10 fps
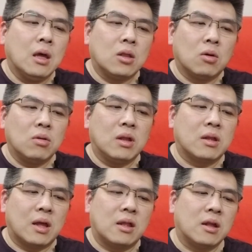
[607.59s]
Those is
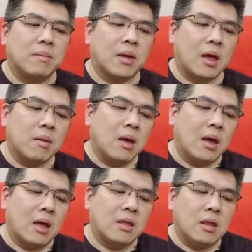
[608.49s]
like some game,
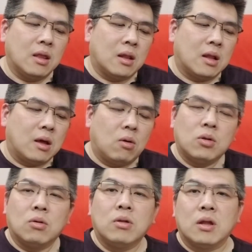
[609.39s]
and then like all
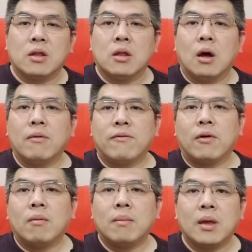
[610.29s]
those is not
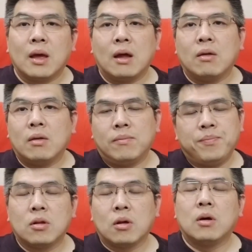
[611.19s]
from me. I
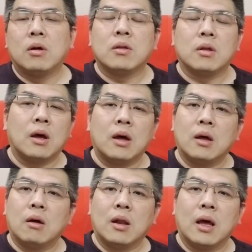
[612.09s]
saw on
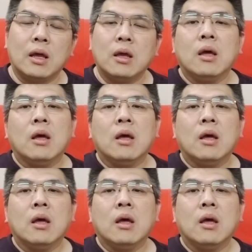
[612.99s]
online.